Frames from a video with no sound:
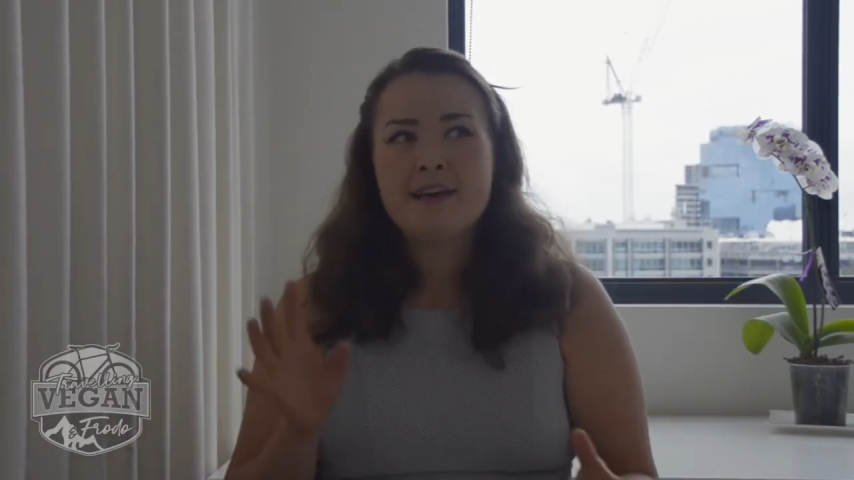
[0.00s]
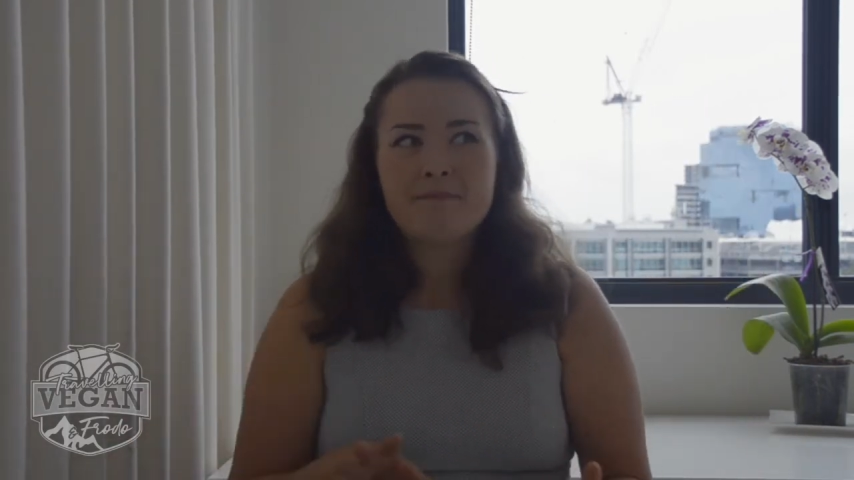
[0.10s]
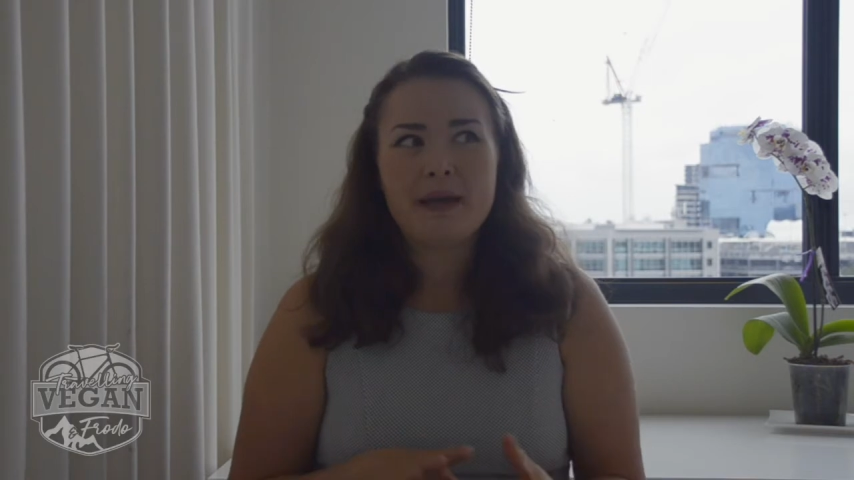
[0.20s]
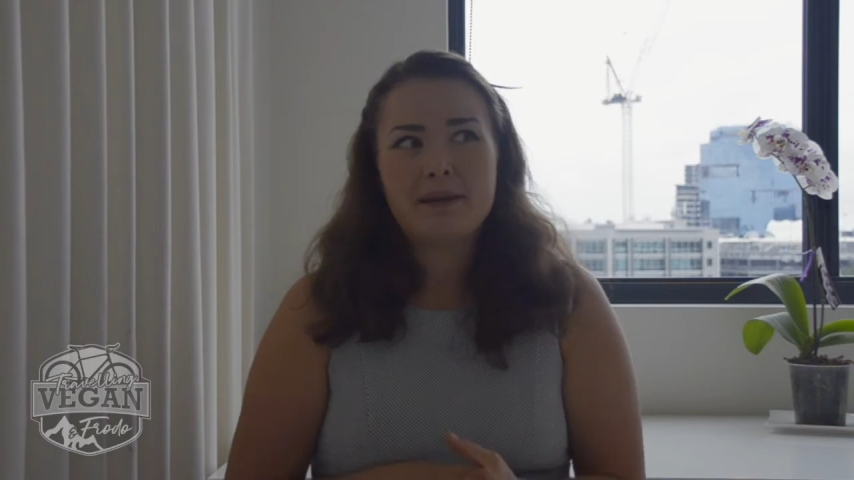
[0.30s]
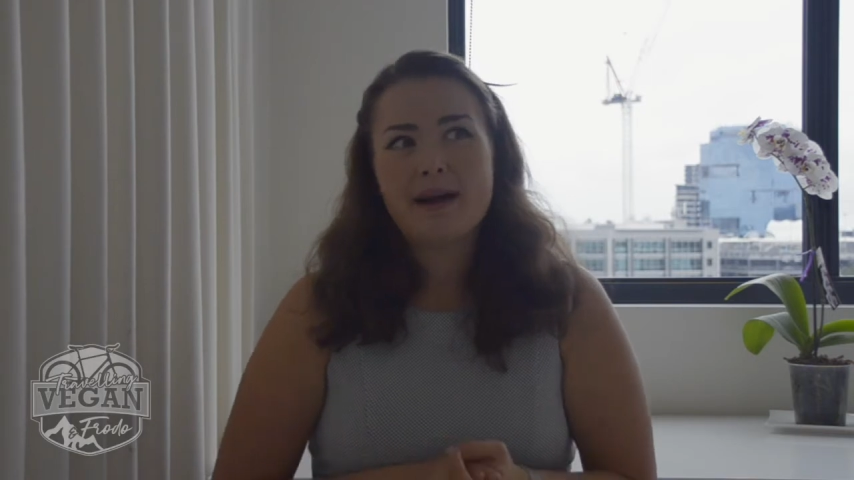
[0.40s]

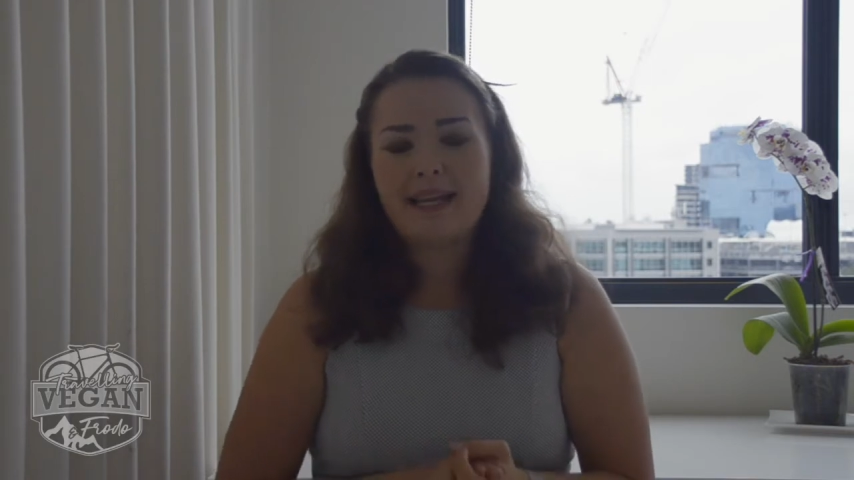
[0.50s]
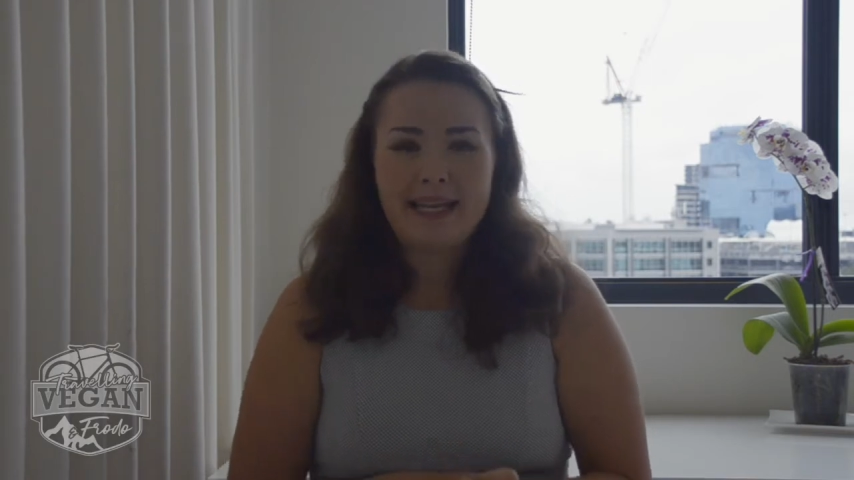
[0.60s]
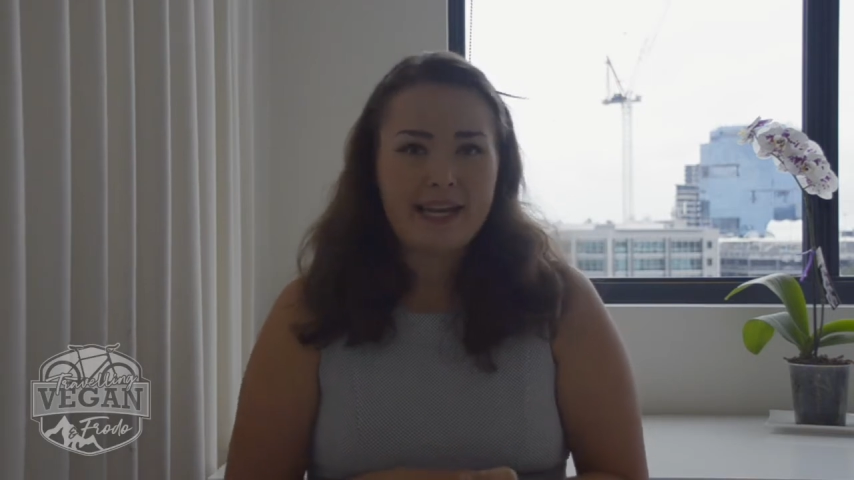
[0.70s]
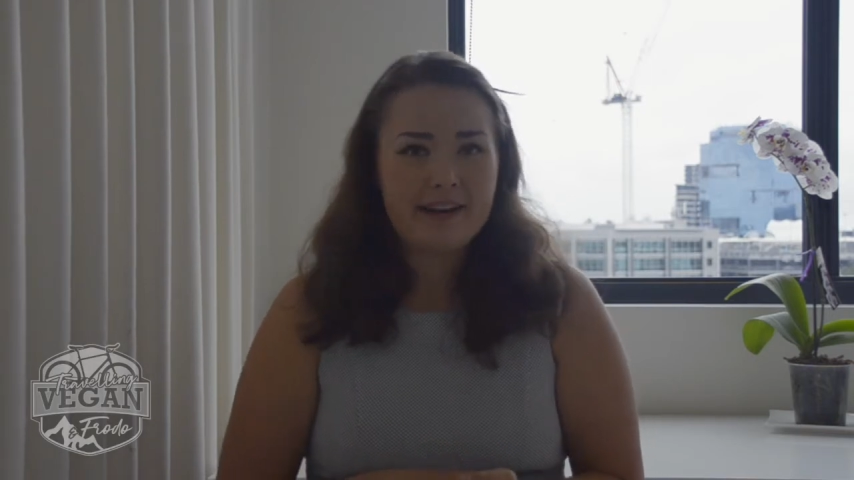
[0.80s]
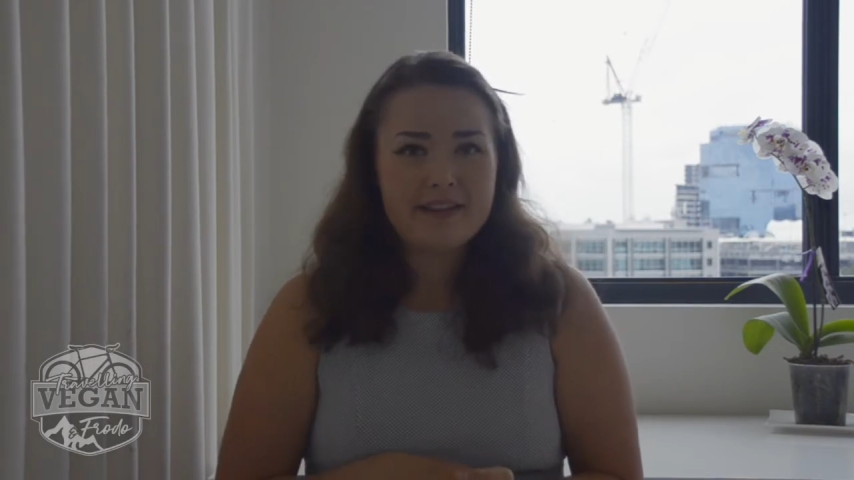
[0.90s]
make money
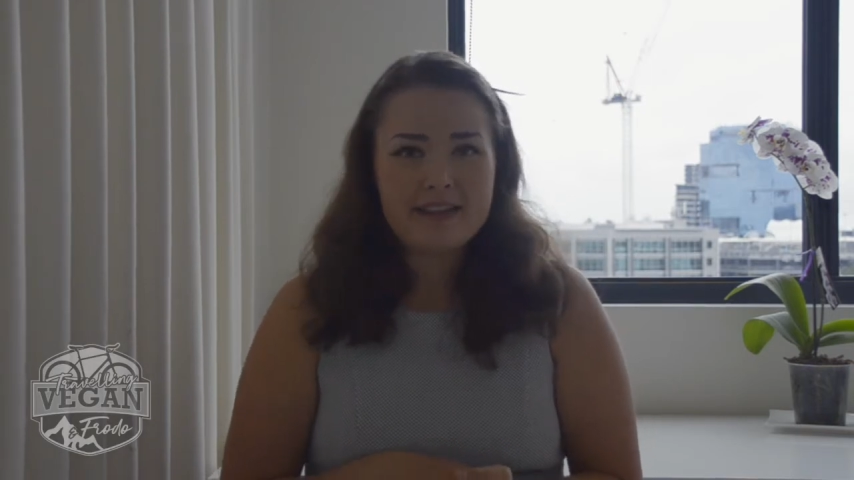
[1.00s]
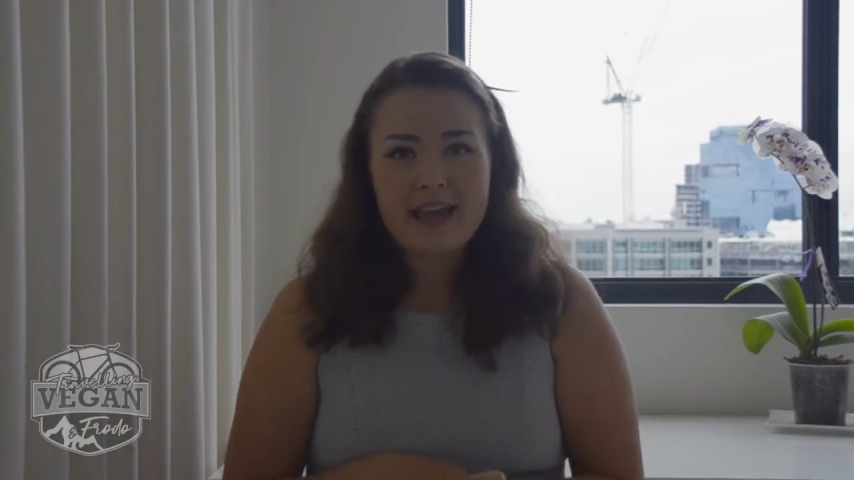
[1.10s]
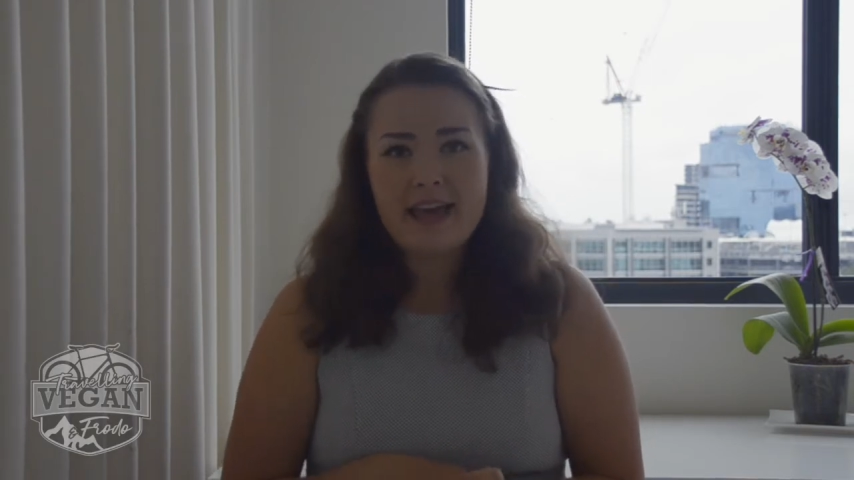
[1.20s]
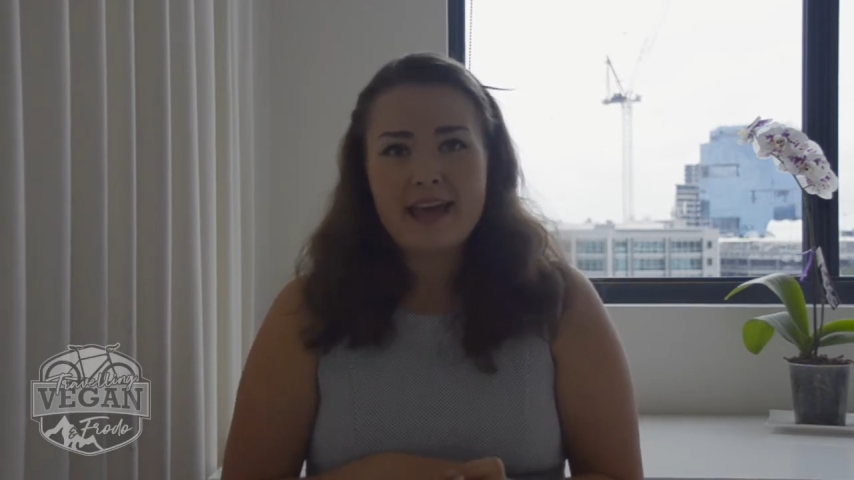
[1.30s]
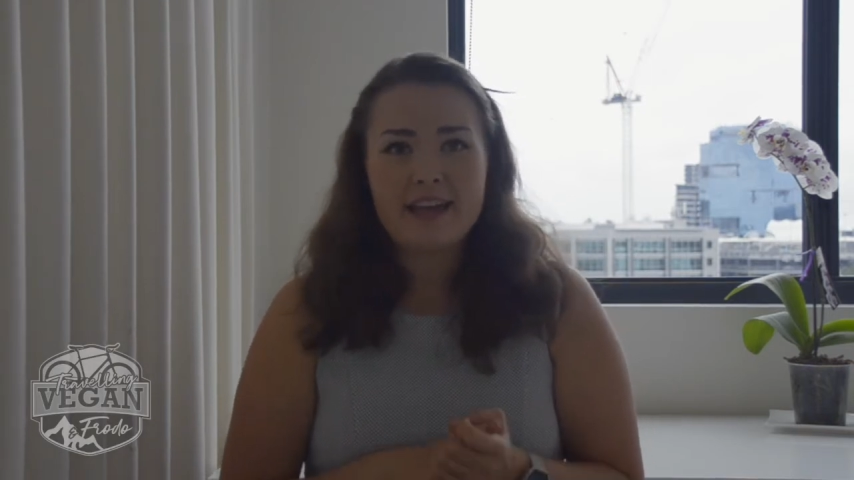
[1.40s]
here and
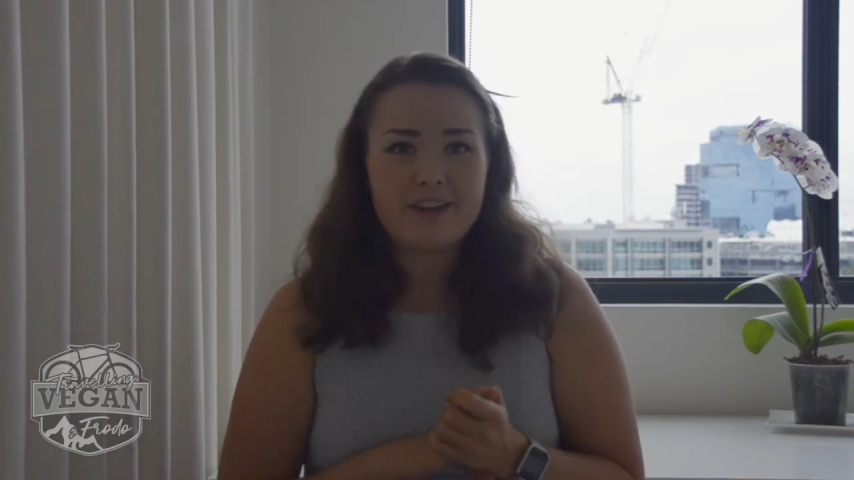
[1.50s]
there,